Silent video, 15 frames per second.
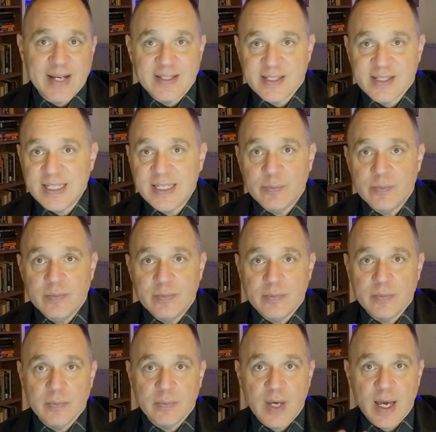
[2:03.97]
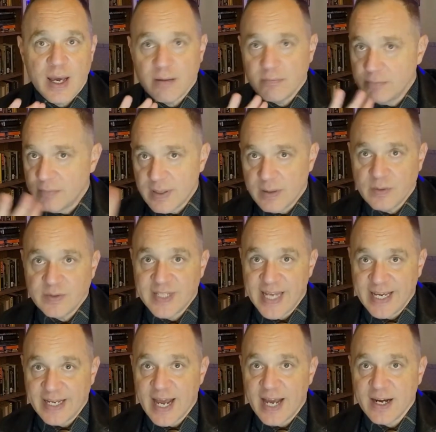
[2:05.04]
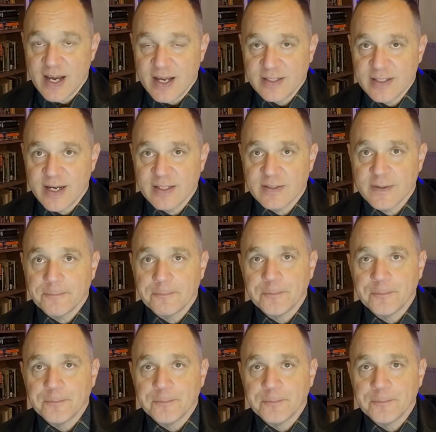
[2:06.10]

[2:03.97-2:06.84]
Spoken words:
seem, taken out of context.